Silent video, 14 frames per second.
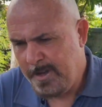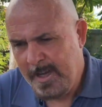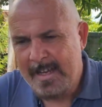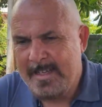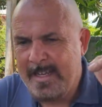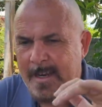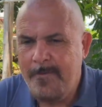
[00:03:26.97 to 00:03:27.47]

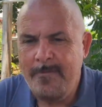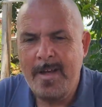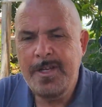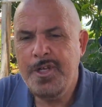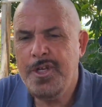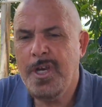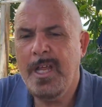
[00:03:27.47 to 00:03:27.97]
until
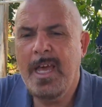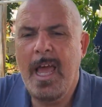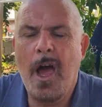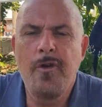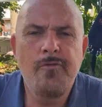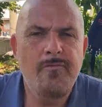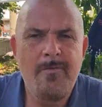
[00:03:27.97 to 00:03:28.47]
eventually
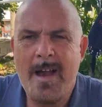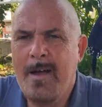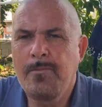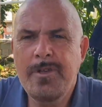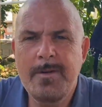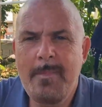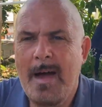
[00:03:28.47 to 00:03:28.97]

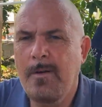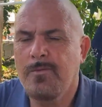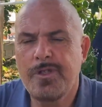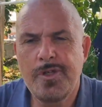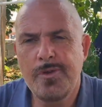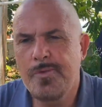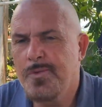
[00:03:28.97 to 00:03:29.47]
around about
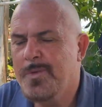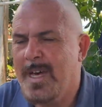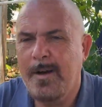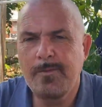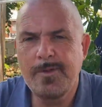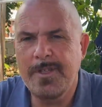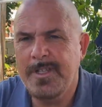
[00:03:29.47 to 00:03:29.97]

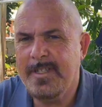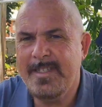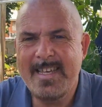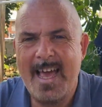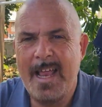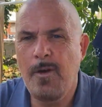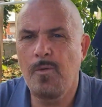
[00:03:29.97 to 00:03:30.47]

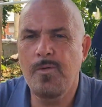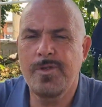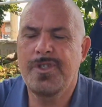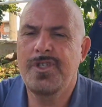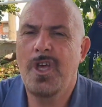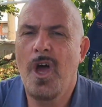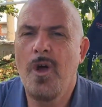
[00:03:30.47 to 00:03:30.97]
2010 or
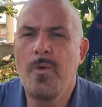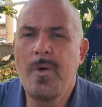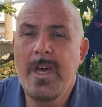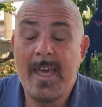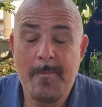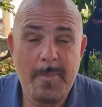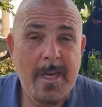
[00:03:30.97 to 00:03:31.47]
so
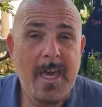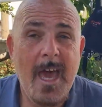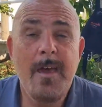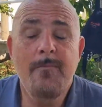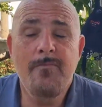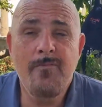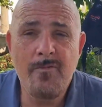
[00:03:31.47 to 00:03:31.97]
it
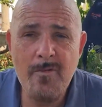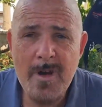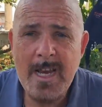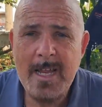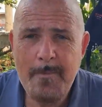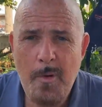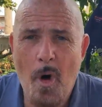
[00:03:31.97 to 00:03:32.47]
became
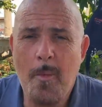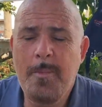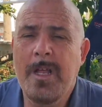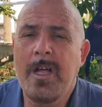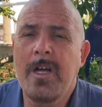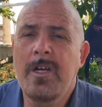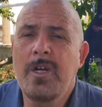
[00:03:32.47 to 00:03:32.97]
really
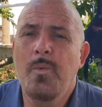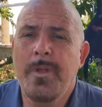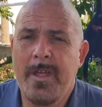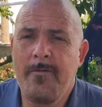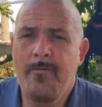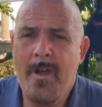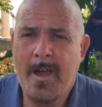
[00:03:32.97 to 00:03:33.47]
popular
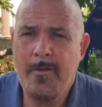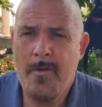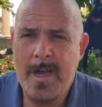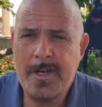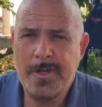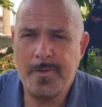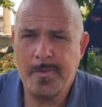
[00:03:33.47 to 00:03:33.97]
within
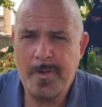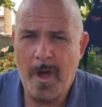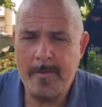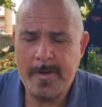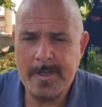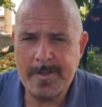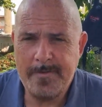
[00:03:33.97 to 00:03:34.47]
recreational
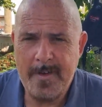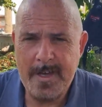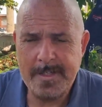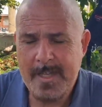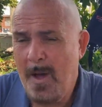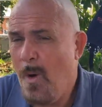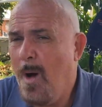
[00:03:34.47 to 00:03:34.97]
diving
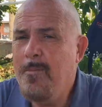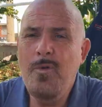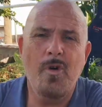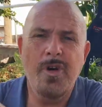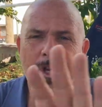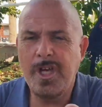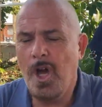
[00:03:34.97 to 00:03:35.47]
spheres. Now, I'm
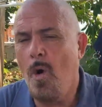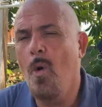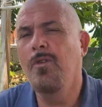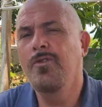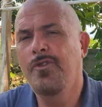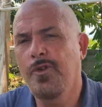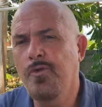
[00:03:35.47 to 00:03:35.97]
not going to go
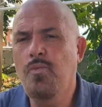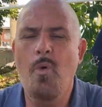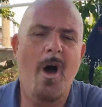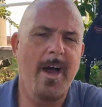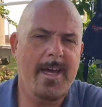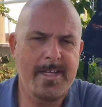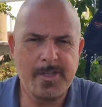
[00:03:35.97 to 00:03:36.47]
on to
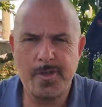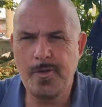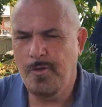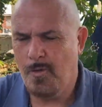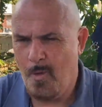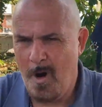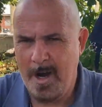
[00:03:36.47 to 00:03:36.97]
why it's good
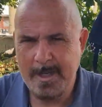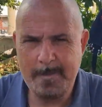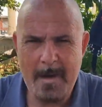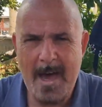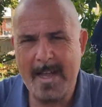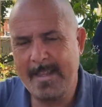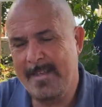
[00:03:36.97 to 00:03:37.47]
or why it's
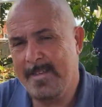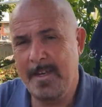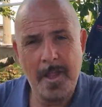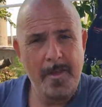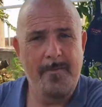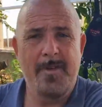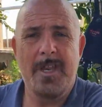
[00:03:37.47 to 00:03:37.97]
bad. There's
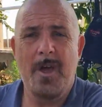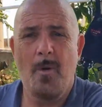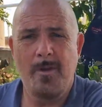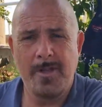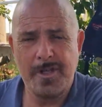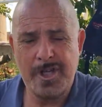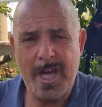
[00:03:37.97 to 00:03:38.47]
another video
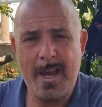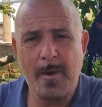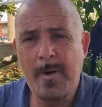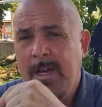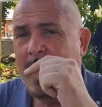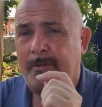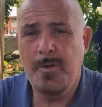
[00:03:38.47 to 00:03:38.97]
on the channel.
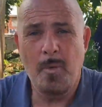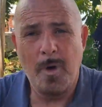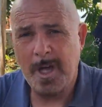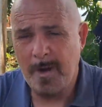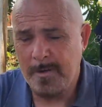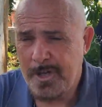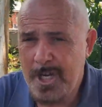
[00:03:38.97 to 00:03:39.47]
If you want
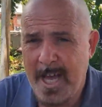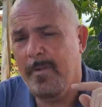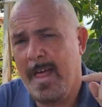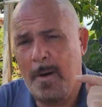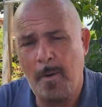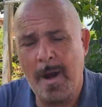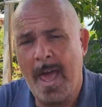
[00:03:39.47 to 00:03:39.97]
to go and check
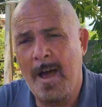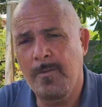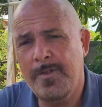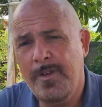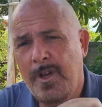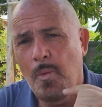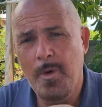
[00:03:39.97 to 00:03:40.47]
that one
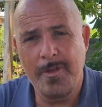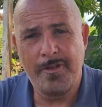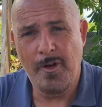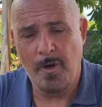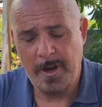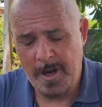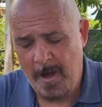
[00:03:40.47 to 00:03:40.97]
out with
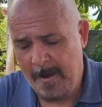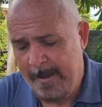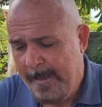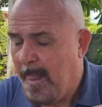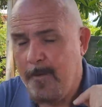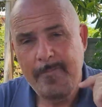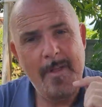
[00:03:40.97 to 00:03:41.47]
John and I,
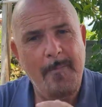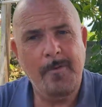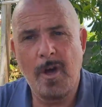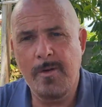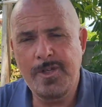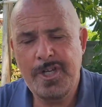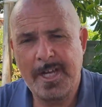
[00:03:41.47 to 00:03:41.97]
then
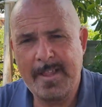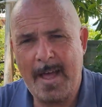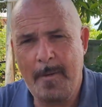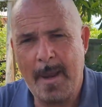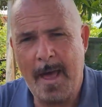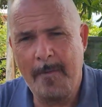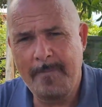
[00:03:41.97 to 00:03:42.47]
go and check that
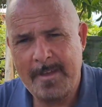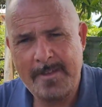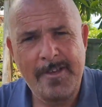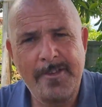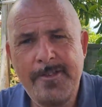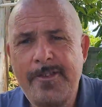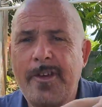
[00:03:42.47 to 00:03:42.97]
one out. This
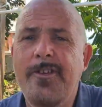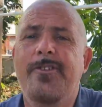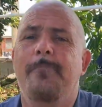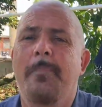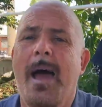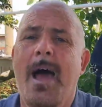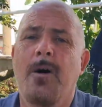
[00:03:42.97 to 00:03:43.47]
is just
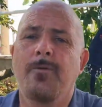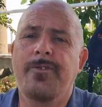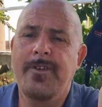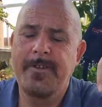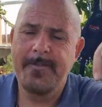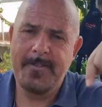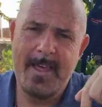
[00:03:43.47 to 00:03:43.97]
about
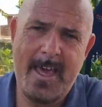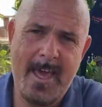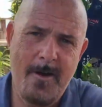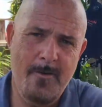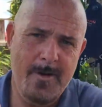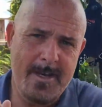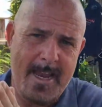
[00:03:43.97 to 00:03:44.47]

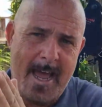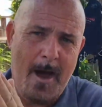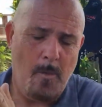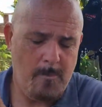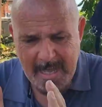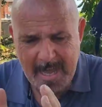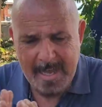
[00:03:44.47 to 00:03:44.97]
here and now.
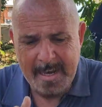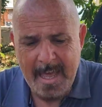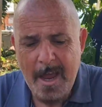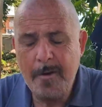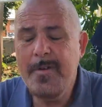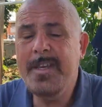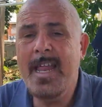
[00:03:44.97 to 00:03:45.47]
And the
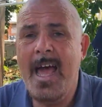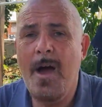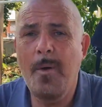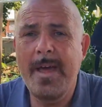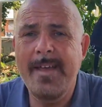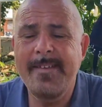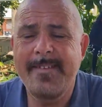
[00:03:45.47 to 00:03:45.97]
here and
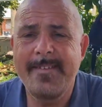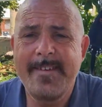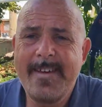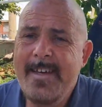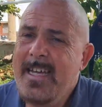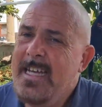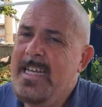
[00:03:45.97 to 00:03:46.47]
now is
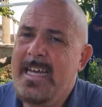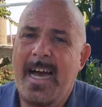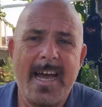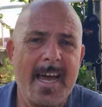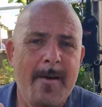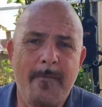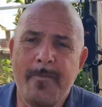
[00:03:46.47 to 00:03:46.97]

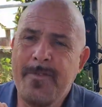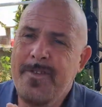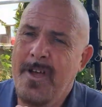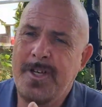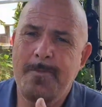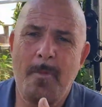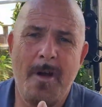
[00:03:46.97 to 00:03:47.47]
I haven't
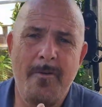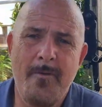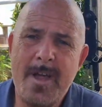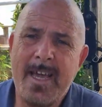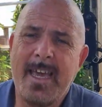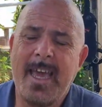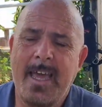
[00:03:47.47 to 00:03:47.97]
touched my
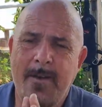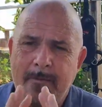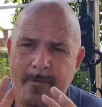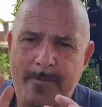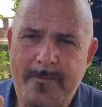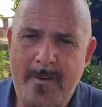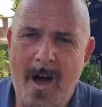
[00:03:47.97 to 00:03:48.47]
rig in
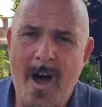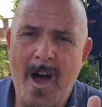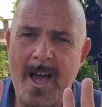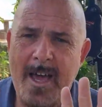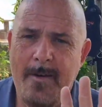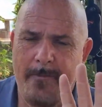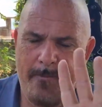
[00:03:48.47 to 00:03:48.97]

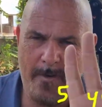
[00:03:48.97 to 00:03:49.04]
5